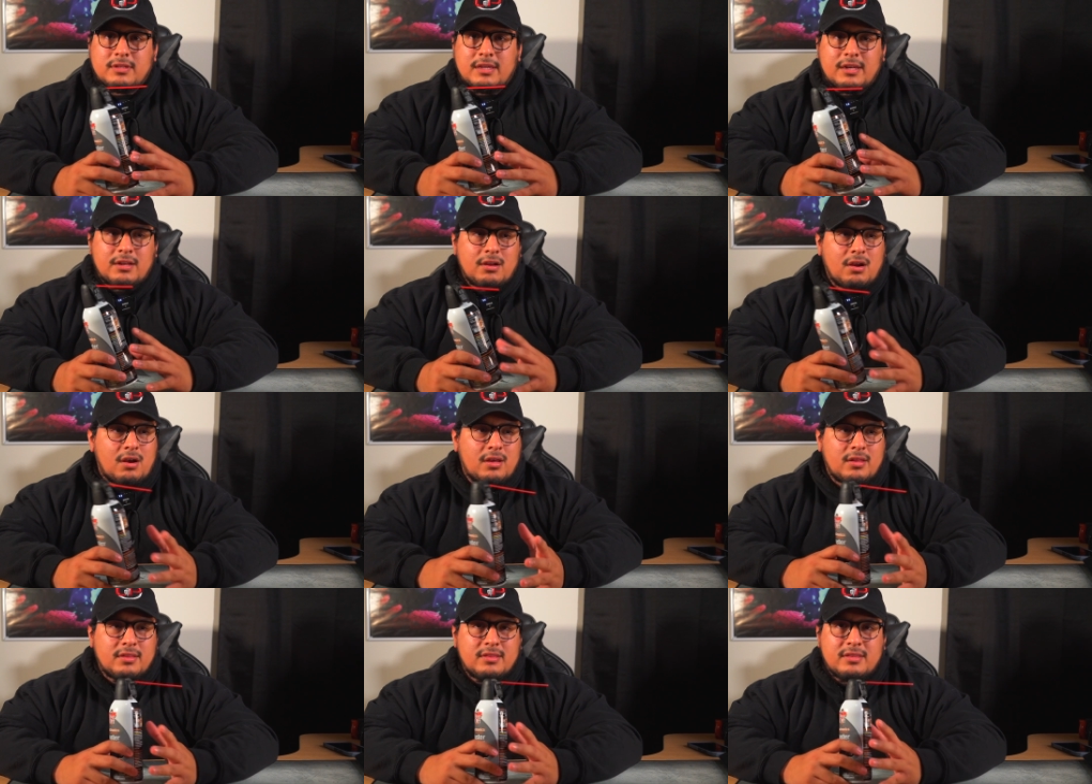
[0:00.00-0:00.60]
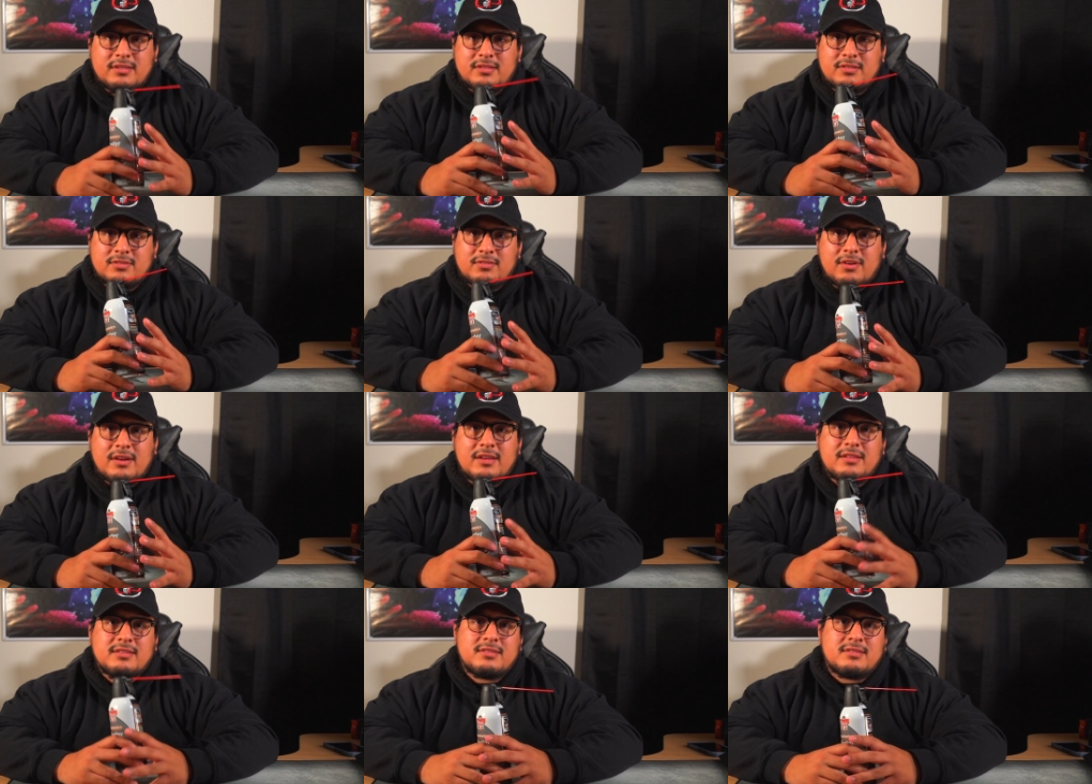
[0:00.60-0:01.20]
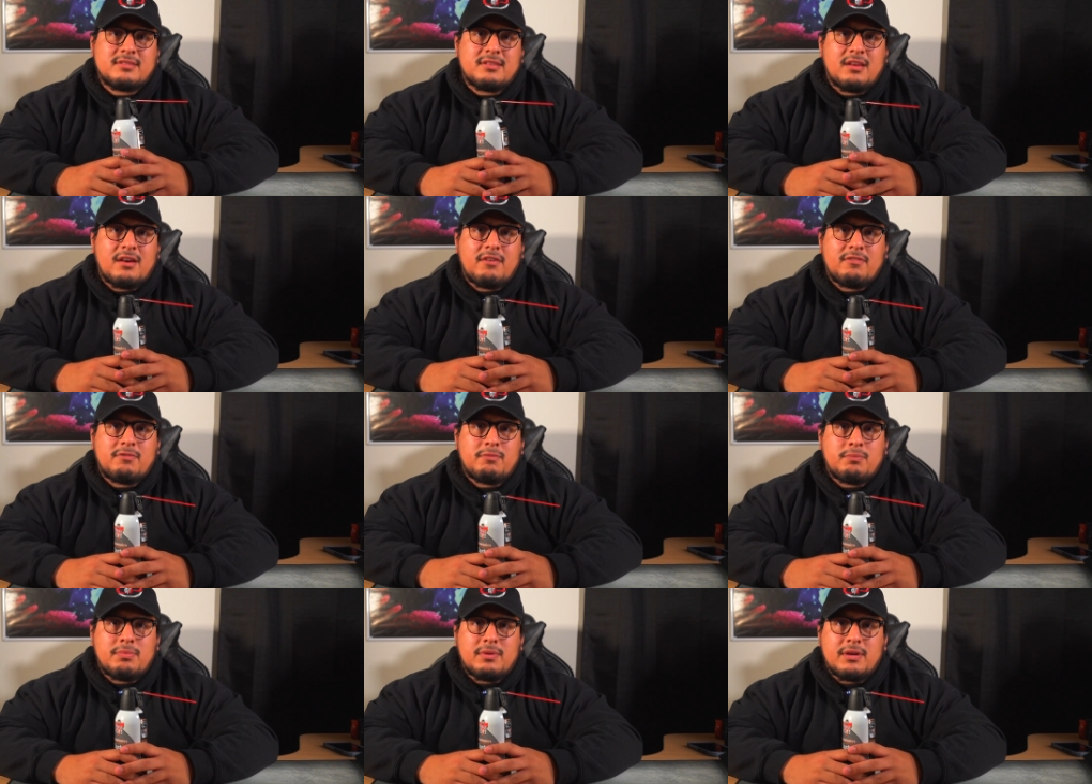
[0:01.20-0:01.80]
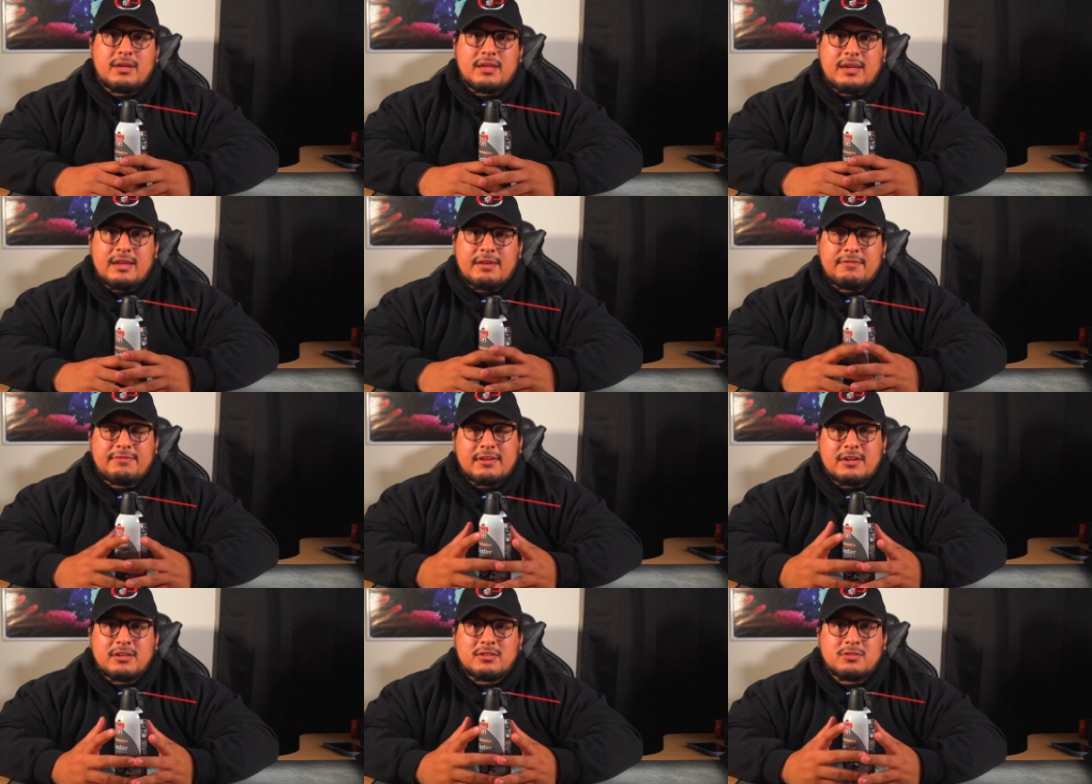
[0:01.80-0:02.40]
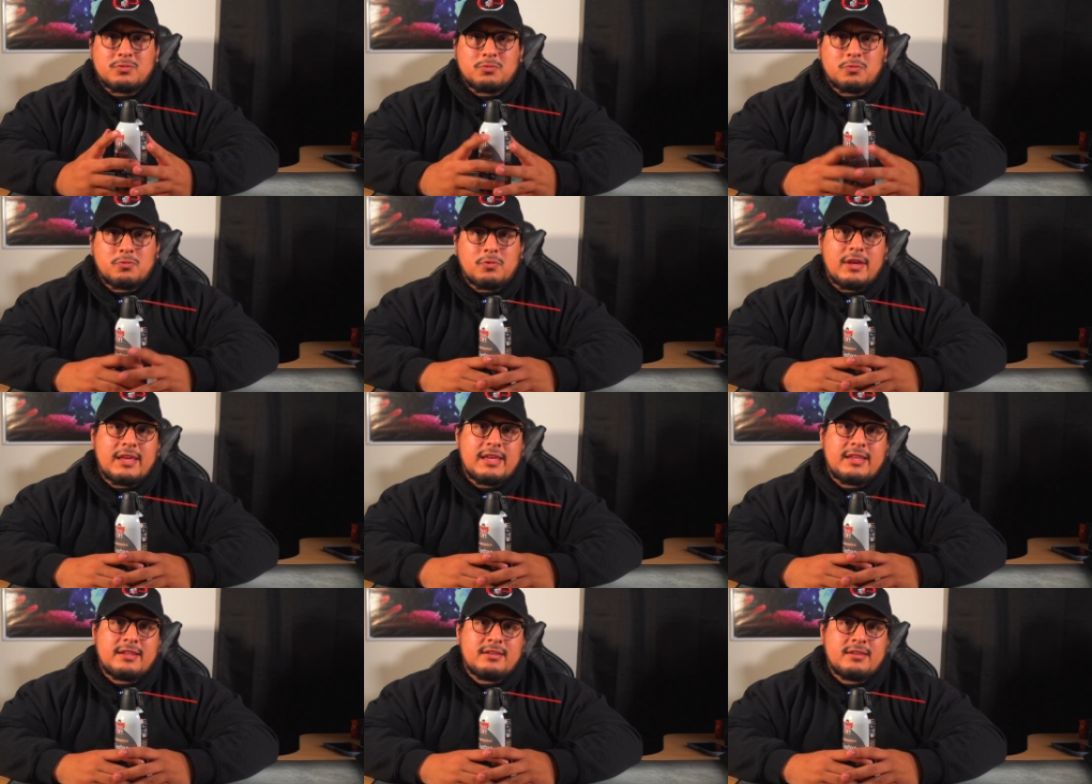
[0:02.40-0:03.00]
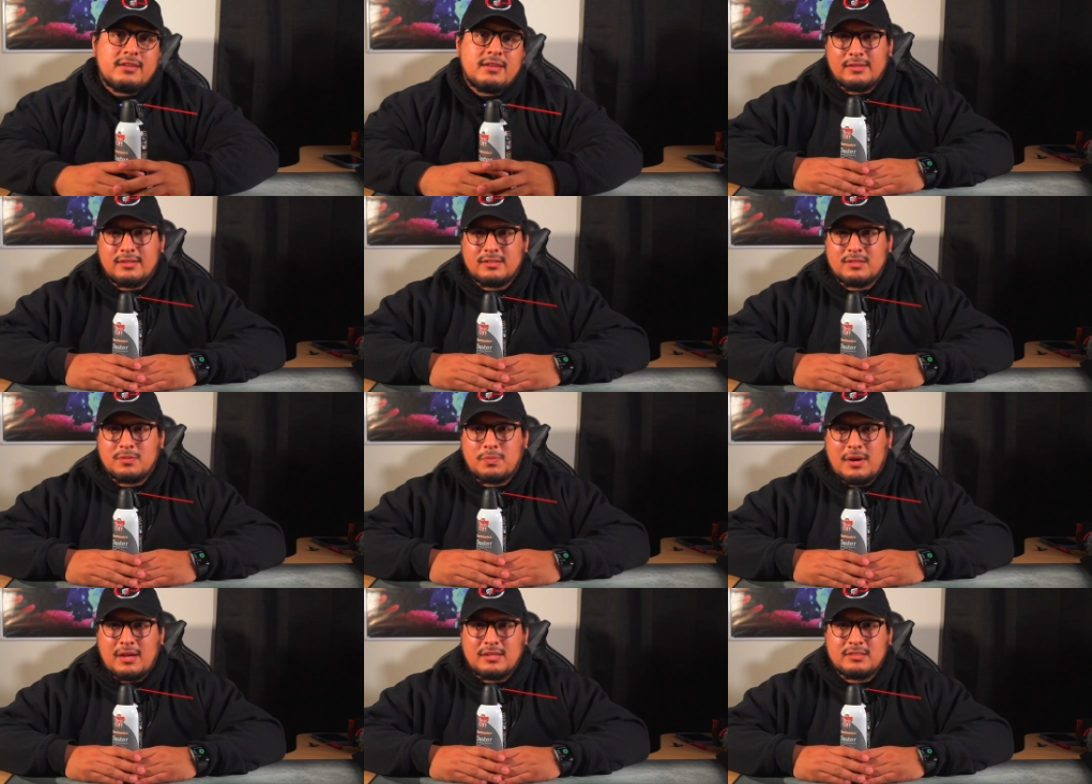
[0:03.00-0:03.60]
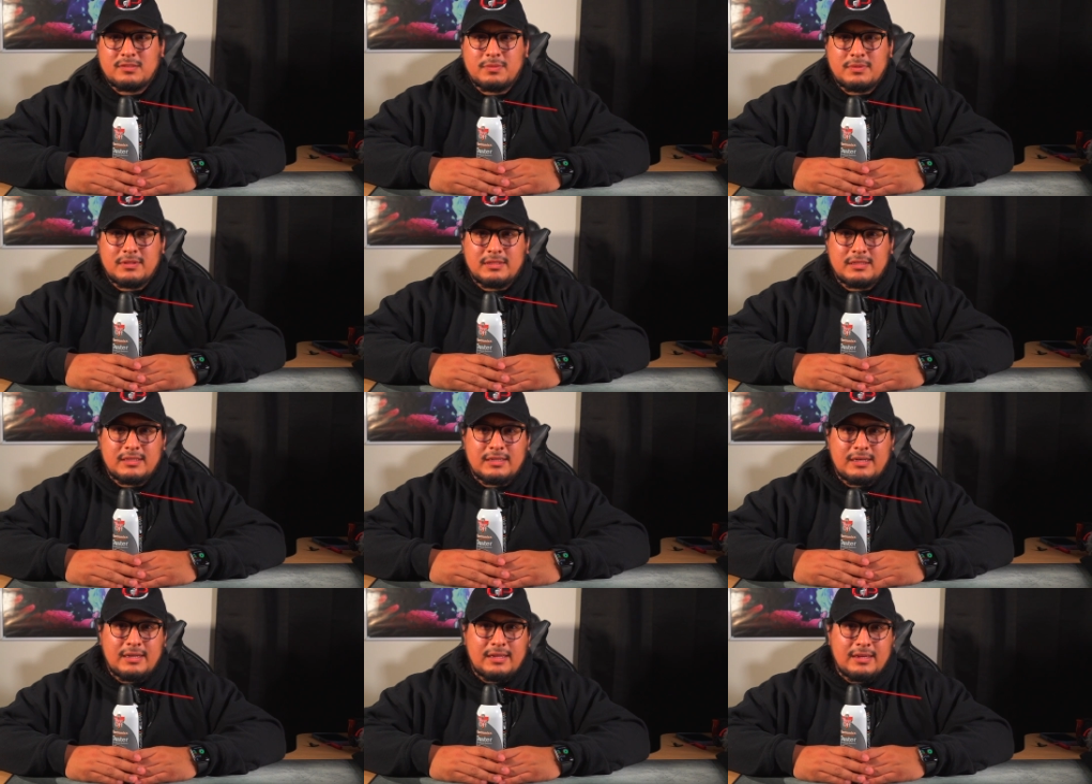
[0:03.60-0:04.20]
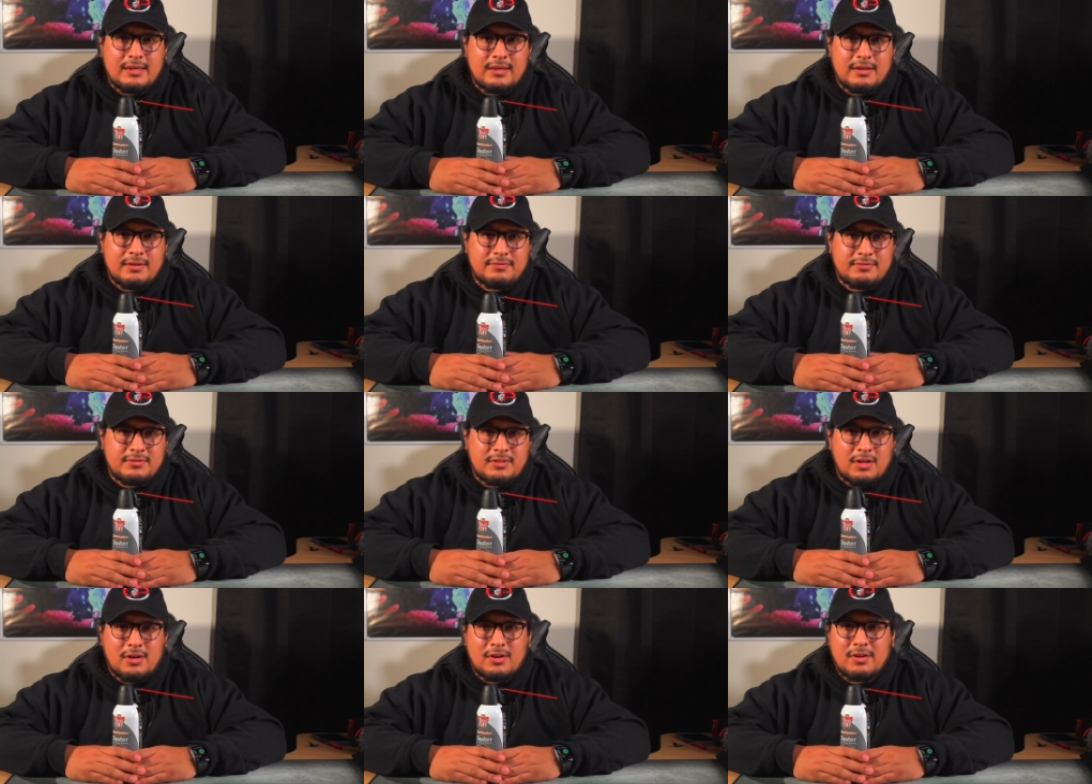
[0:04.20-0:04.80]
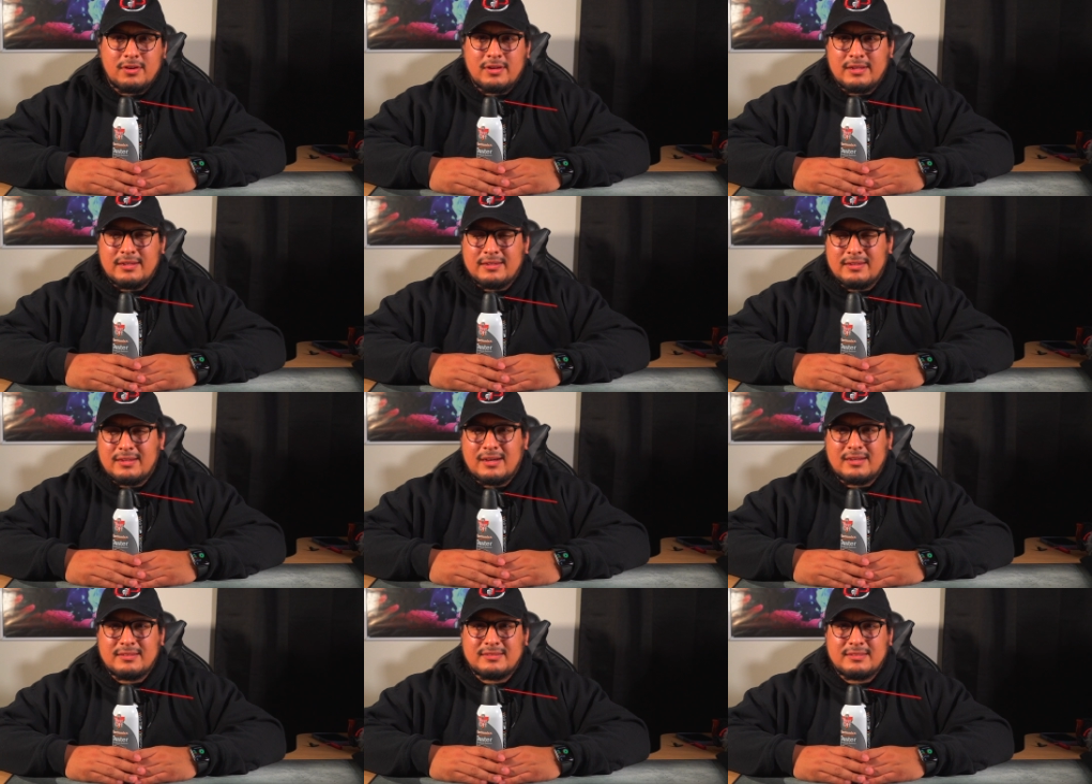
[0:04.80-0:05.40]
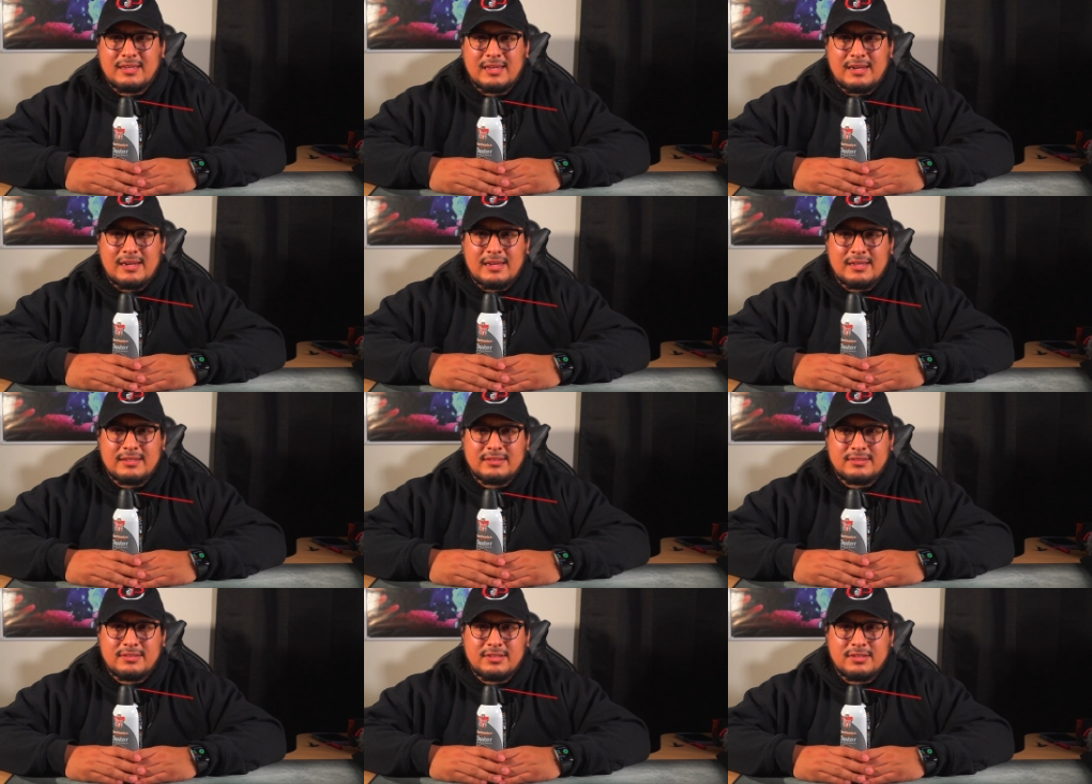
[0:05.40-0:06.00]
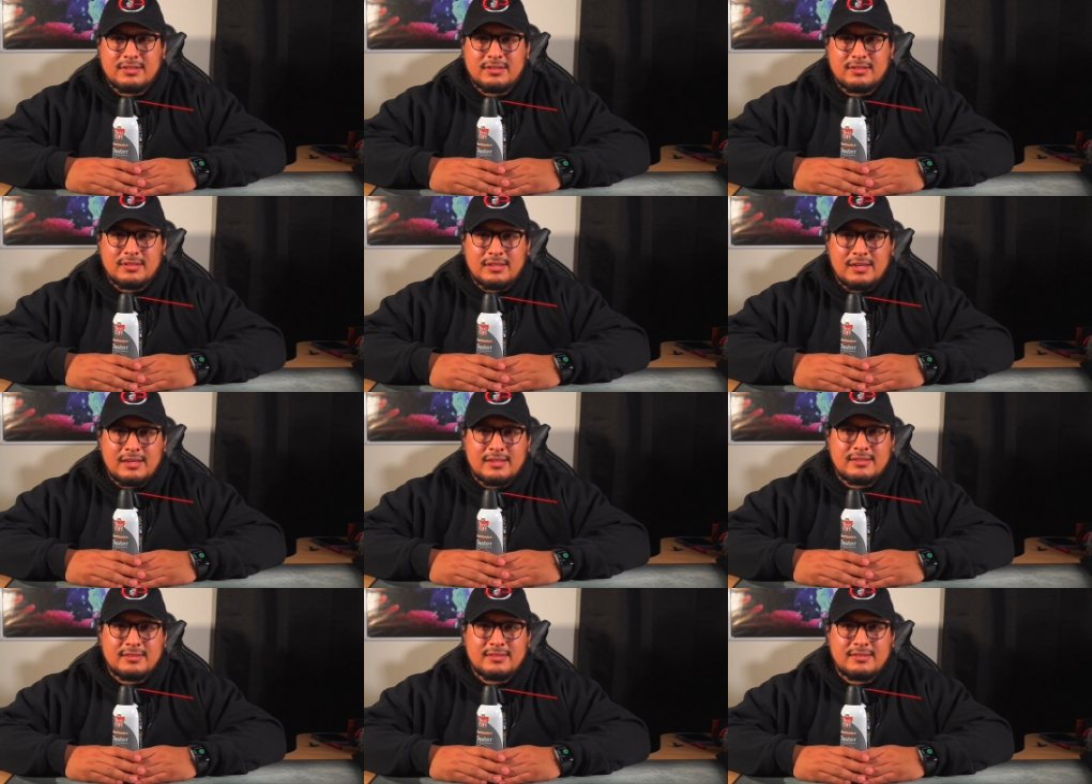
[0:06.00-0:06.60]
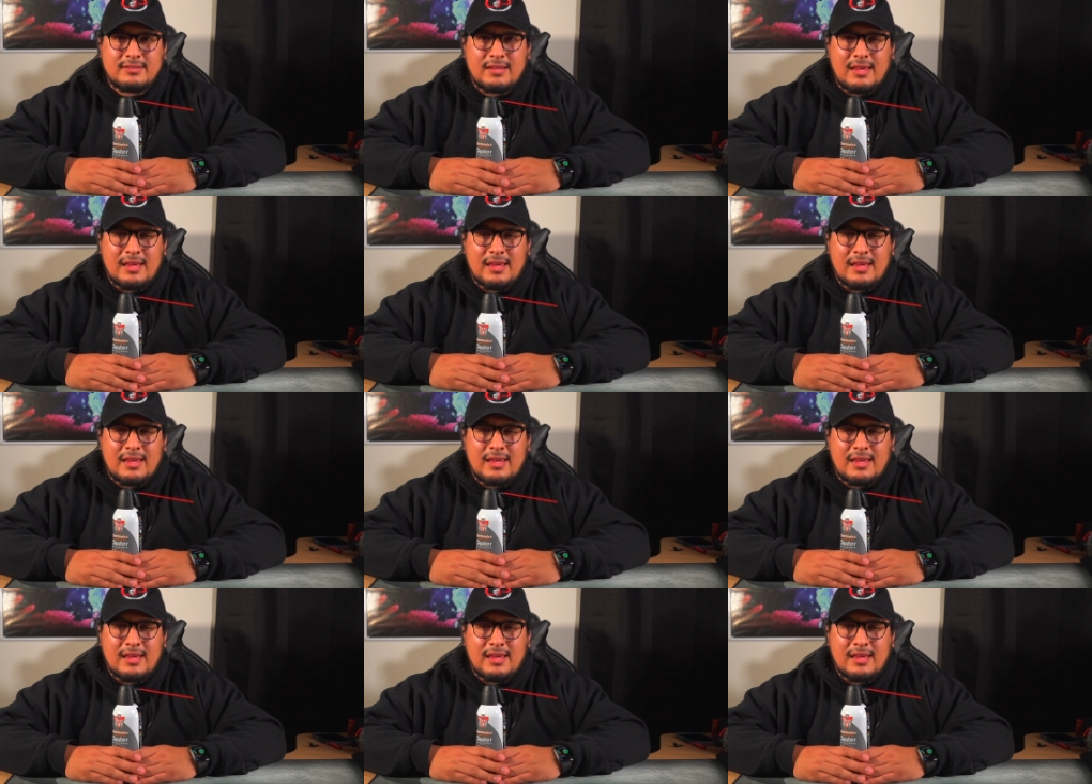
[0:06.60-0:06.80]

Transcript: getting all of this great stuff but if there's wind there's a possibility of dirt and dust getting into your lens